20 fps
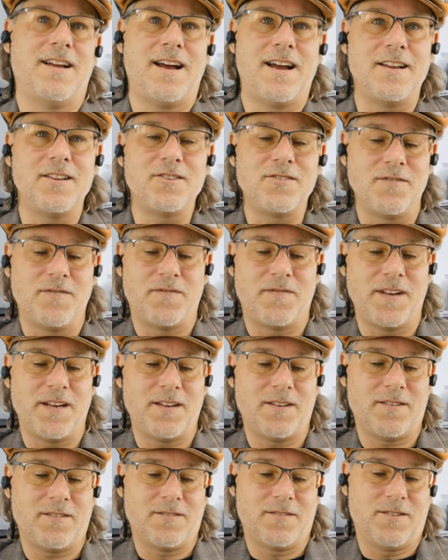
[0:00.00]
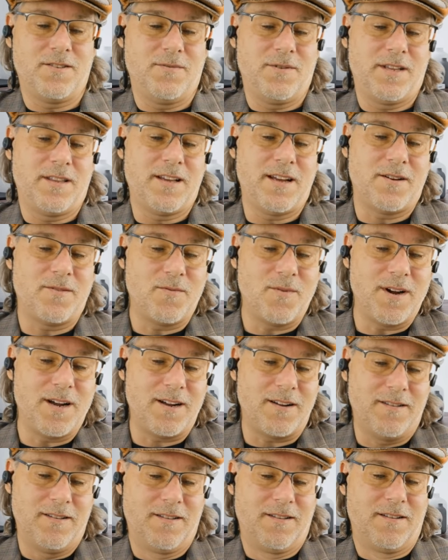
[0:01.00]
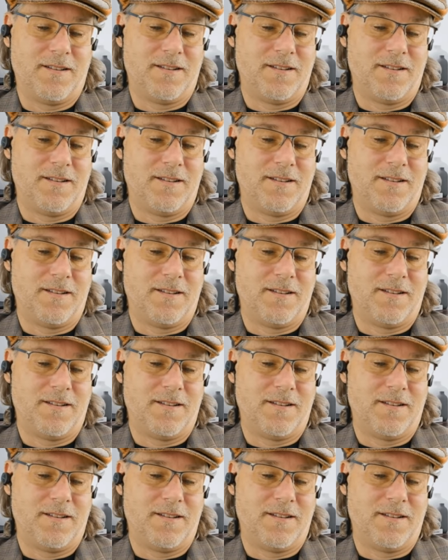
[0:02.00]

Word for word: How did you feel doing that well,